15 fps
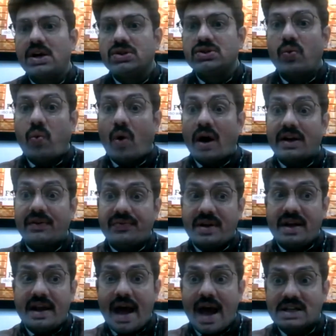So what if
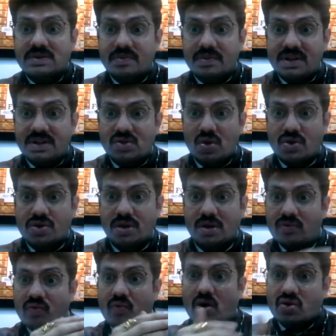he asked me this
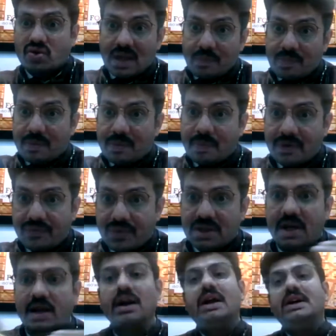question? What should I prepare for
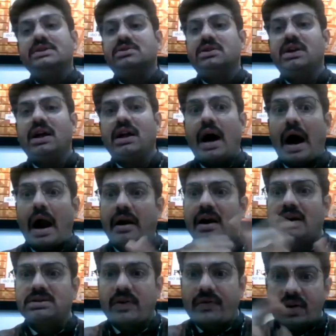that? So there are
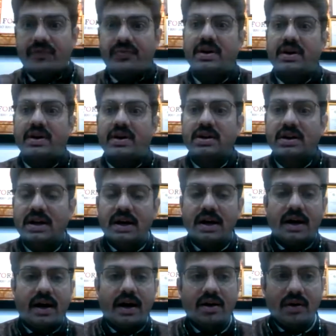hundreds of different
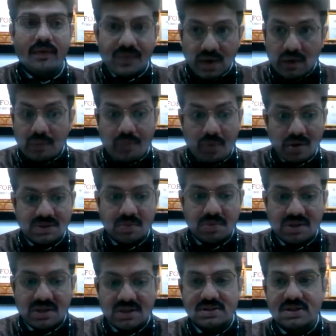you know,
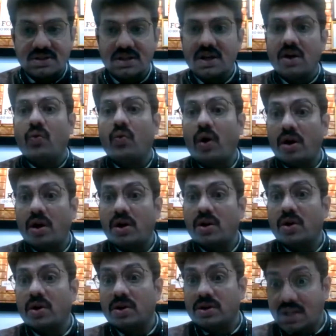possibilities what you're
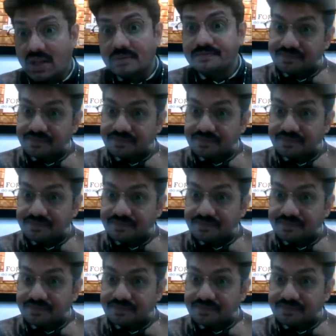thinking